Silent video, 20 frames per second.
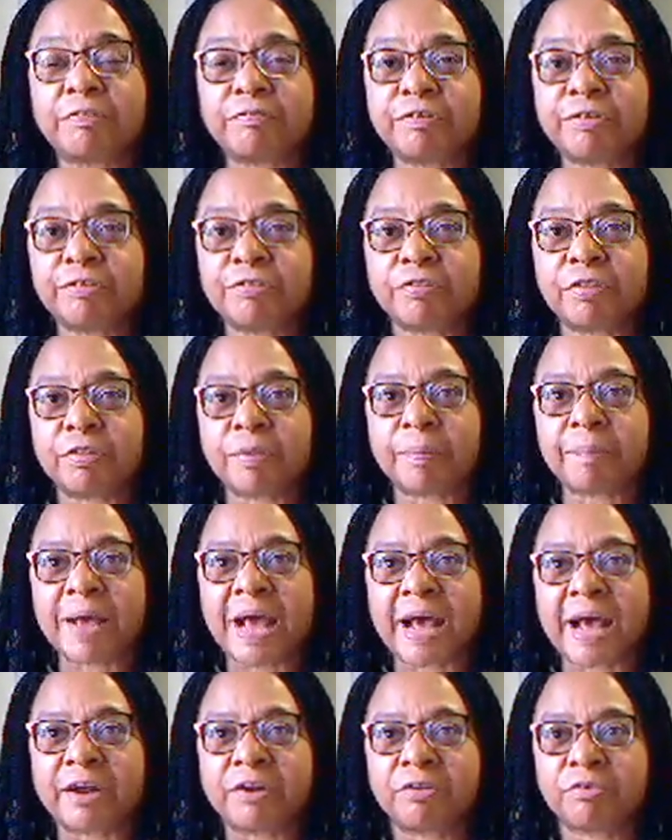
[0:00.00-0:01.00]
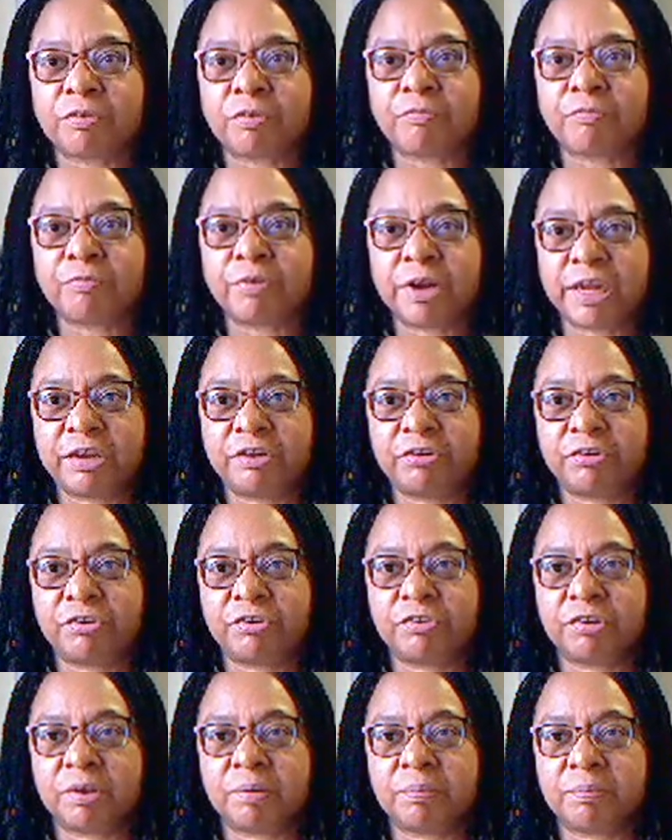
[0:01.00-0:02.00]
to the patterns of
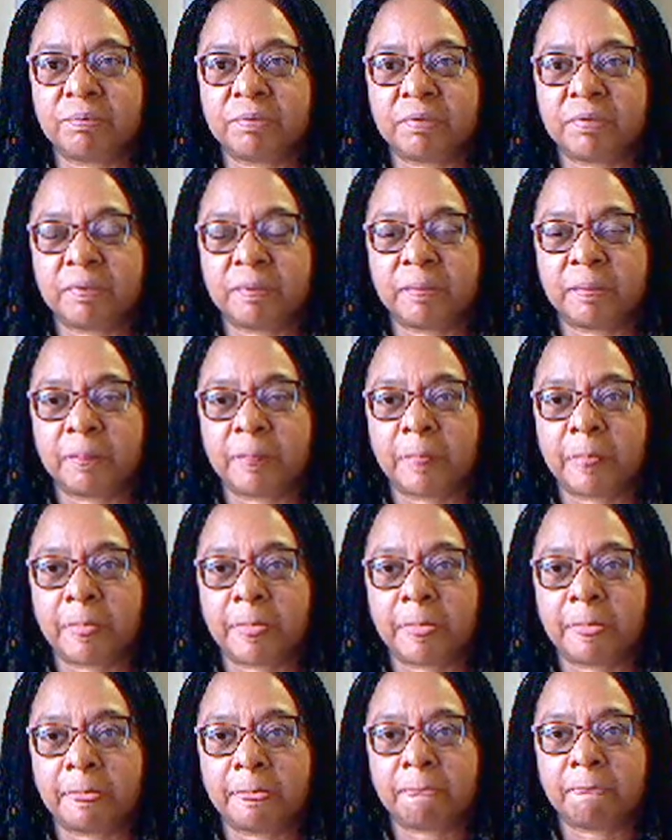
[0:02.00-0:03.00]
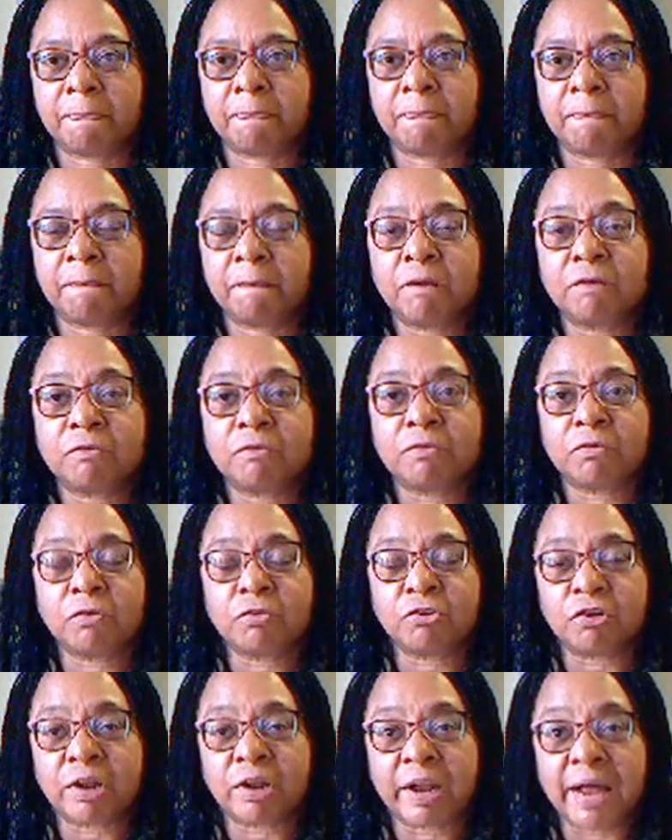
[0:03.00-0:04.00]
relationships.
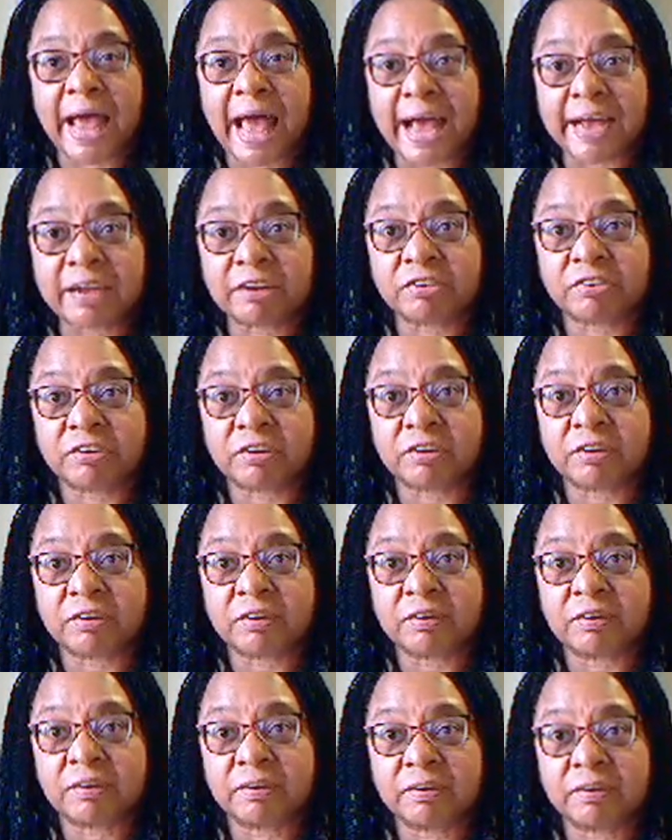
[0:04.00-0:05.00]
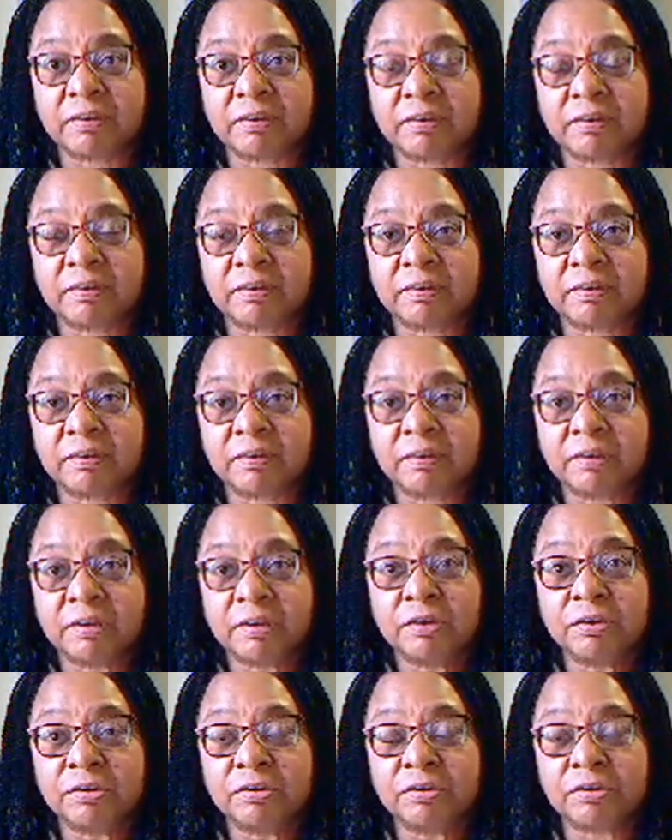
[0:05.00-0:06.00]
Social action
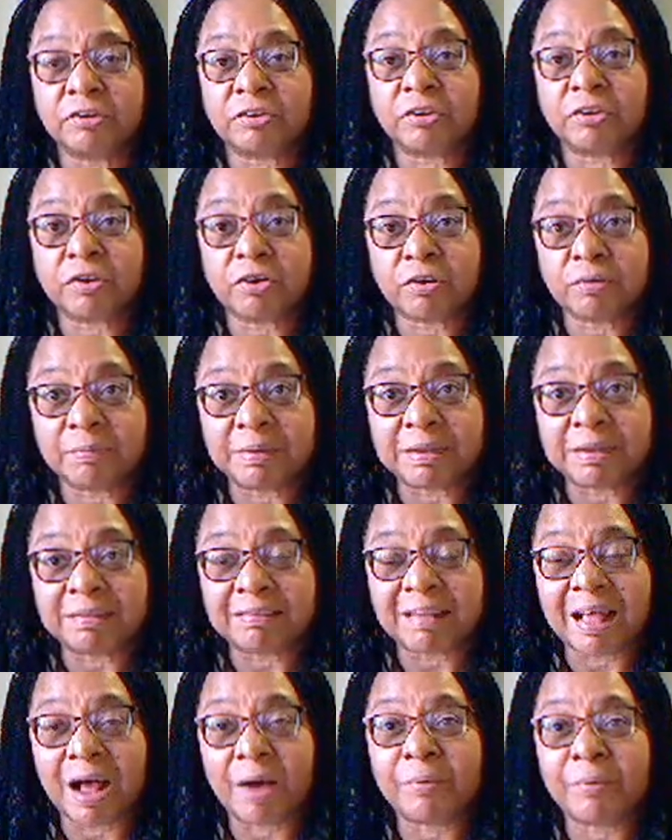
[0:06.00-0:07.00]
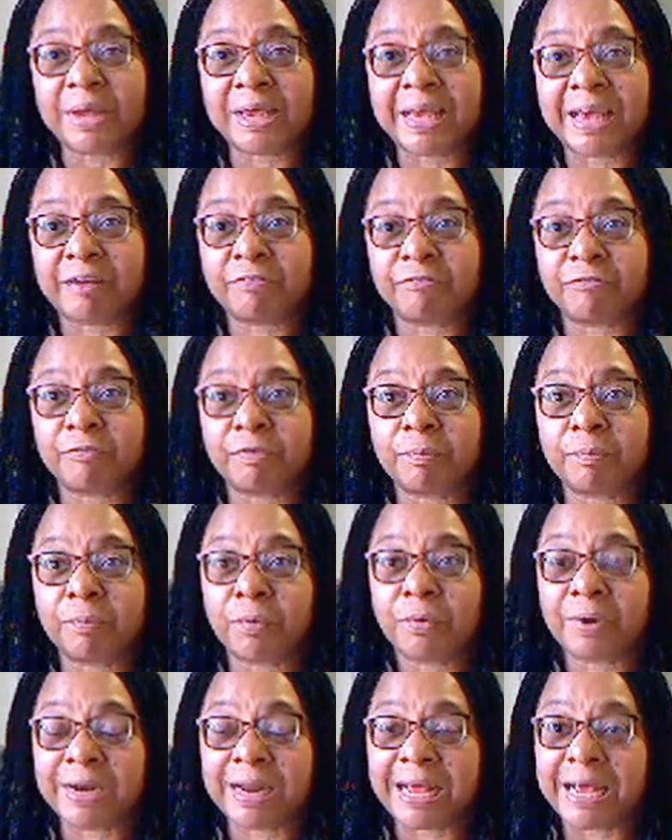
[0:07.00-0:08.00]
determines how we get from
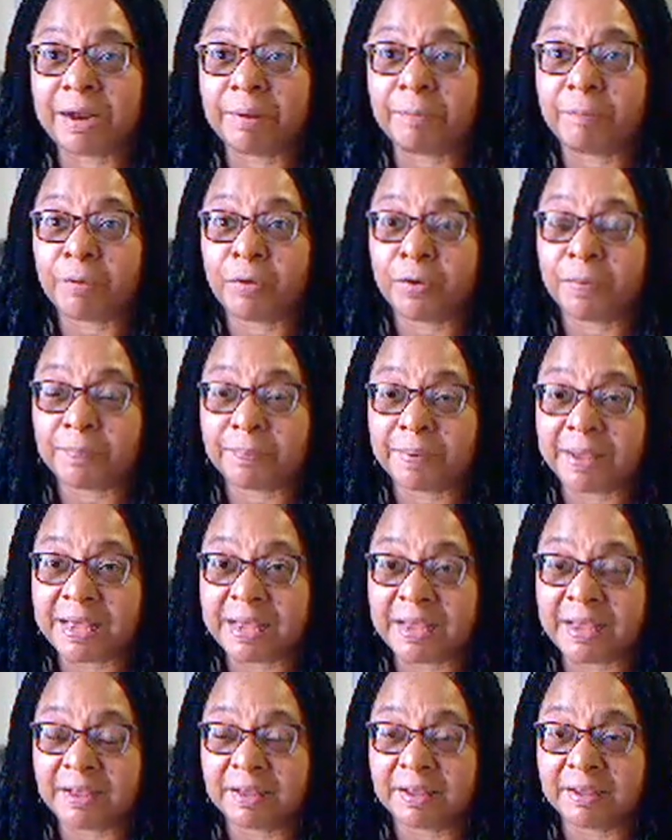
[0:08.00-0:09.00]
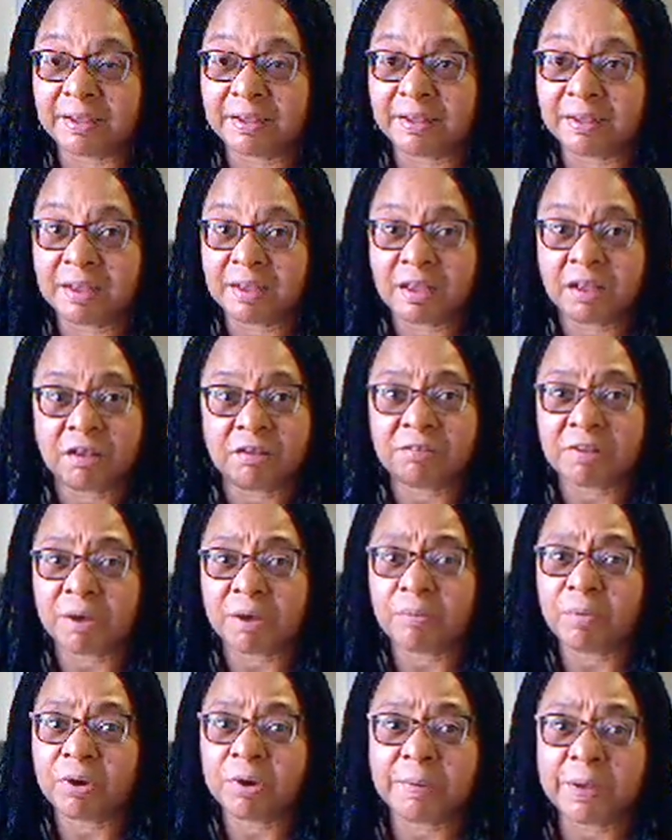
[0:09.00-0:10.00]
point A to point B. So I
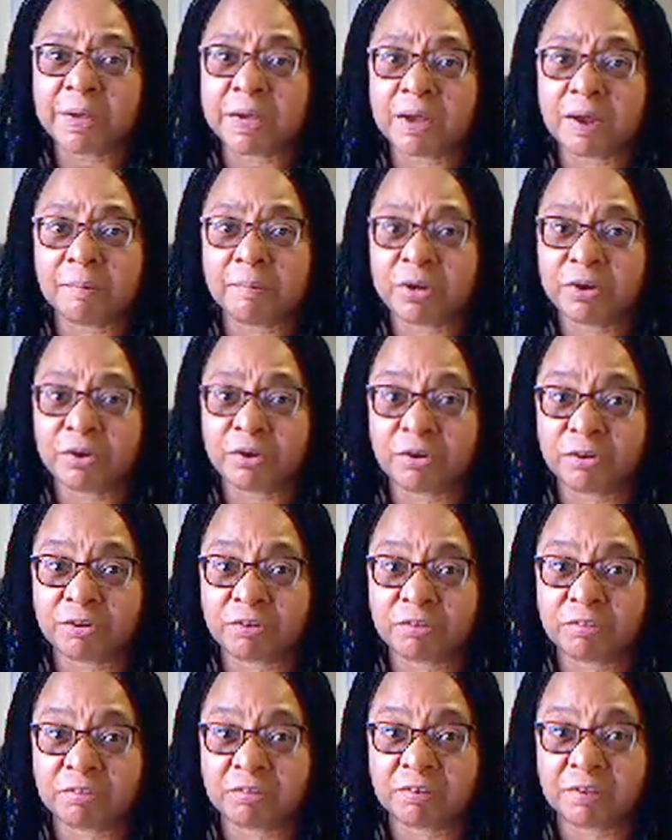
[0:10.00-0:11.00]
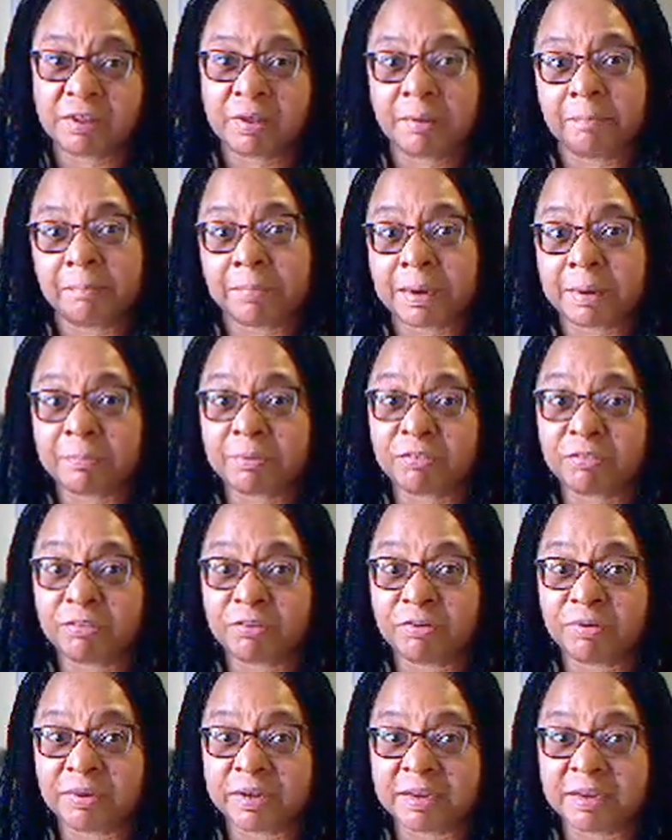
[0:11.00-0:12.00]
want to become a nurse, but I'm a
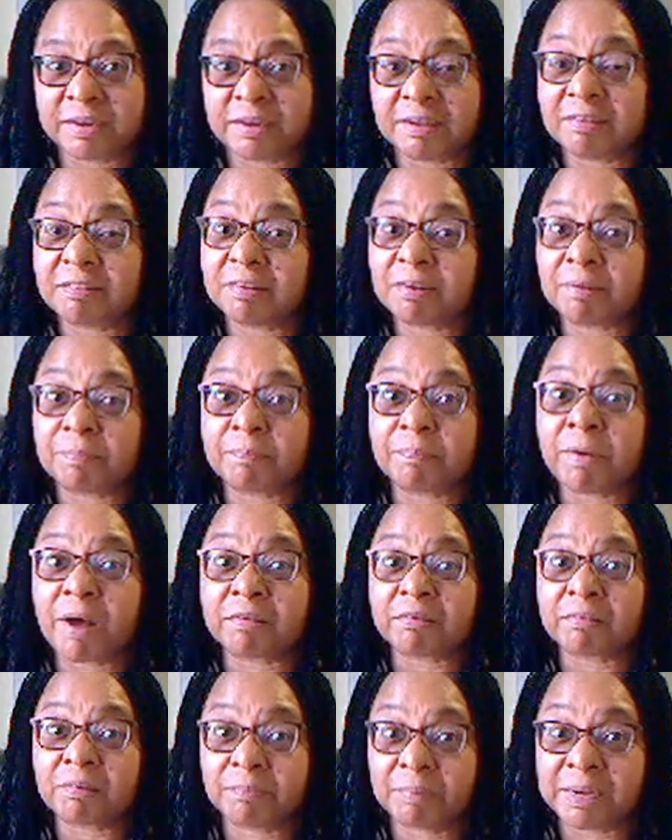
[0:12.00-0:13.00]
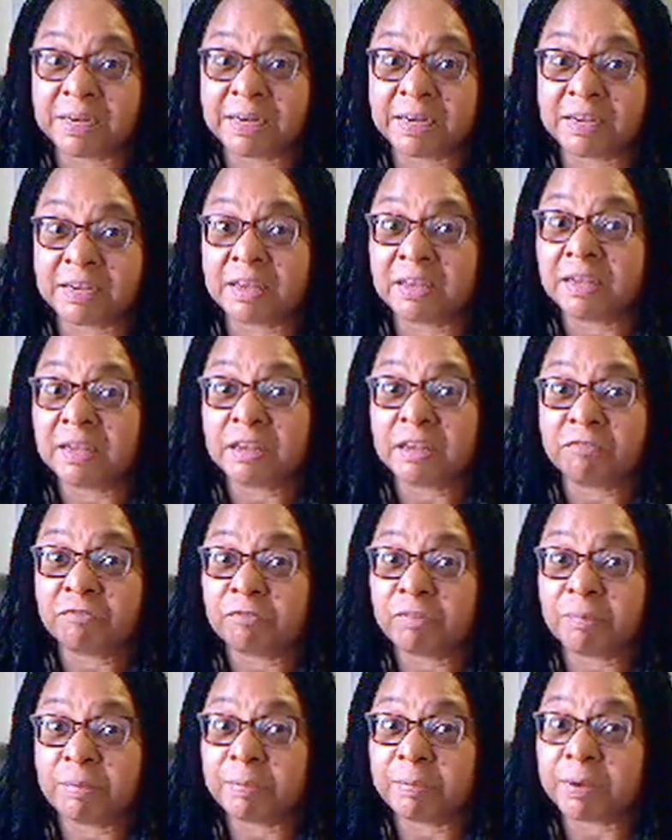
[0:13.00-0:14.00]
student. Is it a possibility
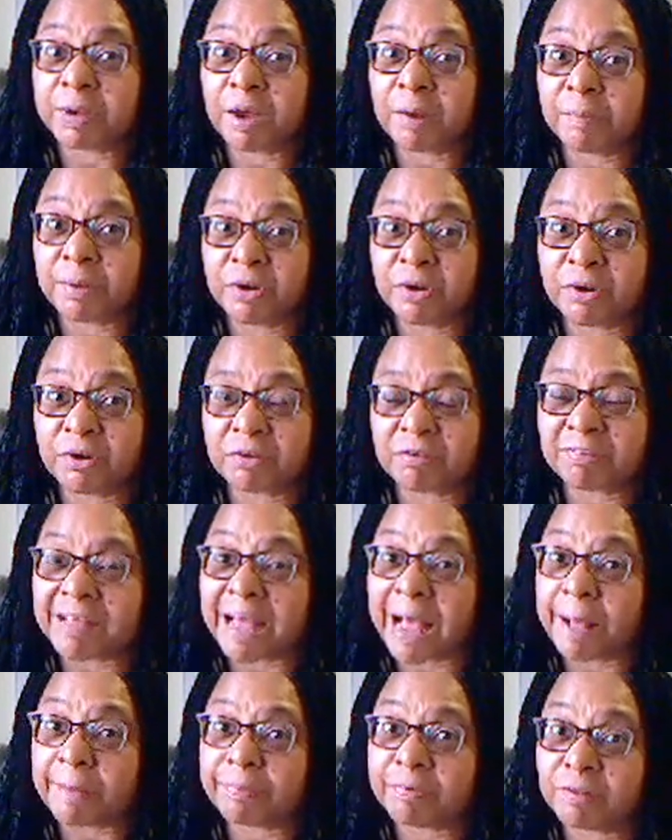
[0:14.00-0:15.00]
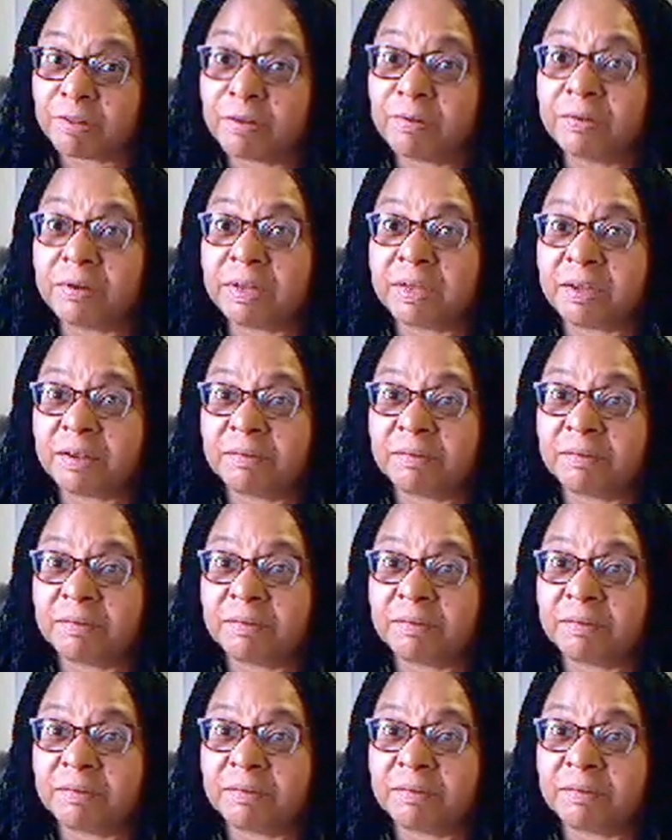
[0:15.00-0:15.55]
for me to become a nurse? Absolutely.